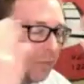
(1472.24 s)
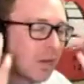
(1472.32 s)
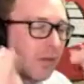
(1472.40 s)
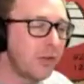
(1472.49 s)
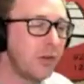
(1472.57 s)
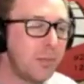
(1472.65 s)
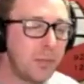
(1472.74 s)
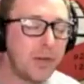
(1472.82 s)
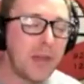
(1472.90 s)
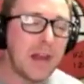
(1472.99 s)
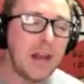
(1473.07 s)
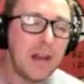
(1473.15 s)
so you
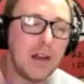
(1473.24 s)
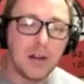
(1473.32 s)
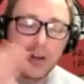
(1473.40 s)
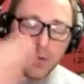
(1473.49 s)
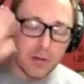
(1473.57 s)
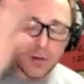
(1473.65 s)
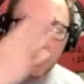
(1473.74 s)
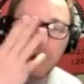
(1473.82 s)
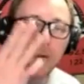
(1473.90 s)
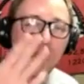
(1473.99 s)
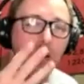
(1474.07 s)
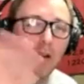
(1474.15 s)
put that in, you
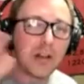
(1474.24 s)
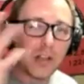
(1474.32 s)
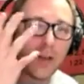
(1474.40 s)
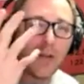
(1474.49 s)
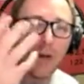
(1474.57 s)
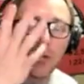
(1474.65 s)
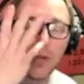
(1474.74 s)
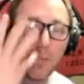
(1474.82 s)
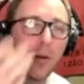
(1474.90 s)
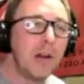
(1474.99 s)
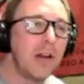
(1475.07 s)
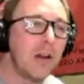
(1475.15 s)
put that on, you go there, they
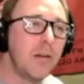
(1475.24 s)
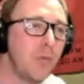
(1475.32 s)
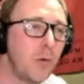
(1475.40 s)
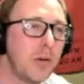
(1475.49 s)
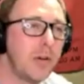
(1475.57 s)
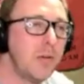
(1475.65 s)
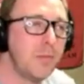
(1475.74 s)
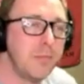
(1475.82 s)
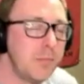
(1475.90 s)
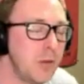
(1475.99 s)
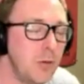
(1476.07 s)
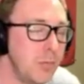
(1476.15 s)
put it on for you,
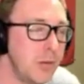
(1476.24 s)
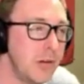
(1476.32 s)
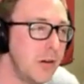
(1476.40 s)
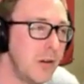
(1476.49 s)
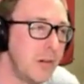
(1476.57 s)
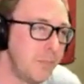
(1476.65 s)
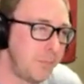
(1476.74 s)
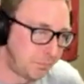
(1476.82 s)
you don't put it on,